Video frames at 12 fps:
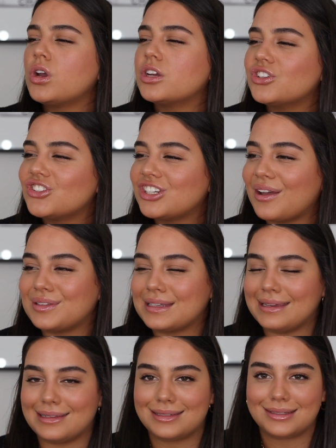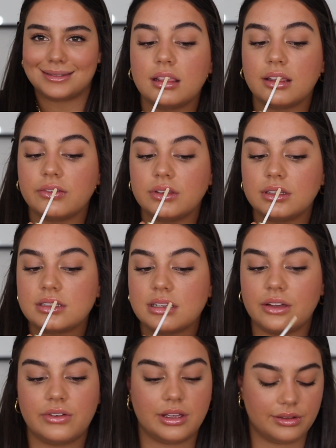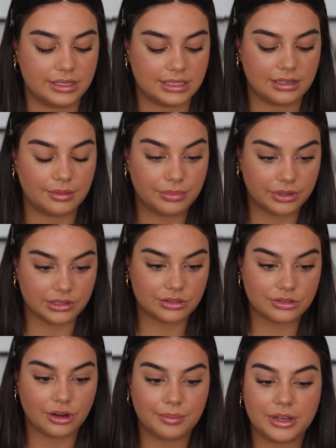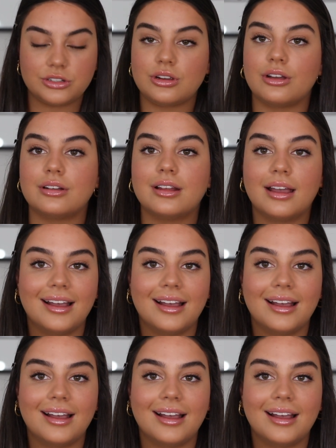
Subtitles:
Chef's kiss. I love stuff. I always end up putting so much on.